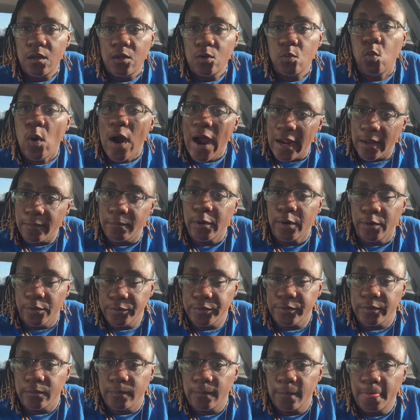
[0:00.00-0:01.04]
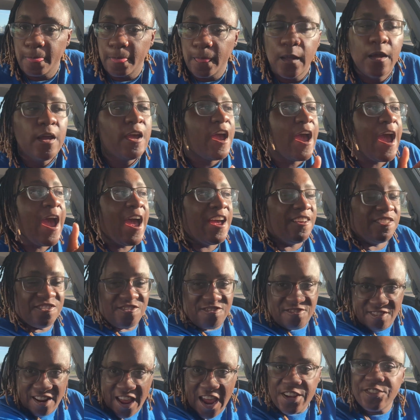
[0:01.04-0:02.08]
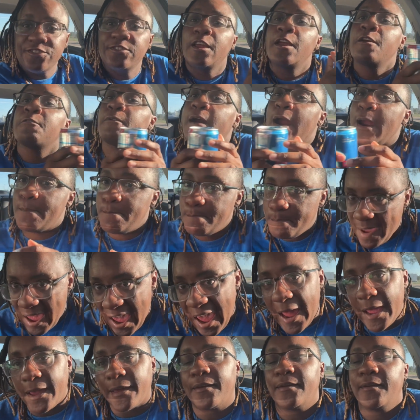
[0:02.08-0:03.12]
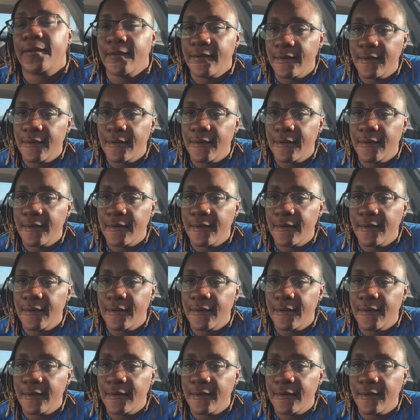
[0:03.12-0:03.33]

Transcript: White person. I snatched it right back.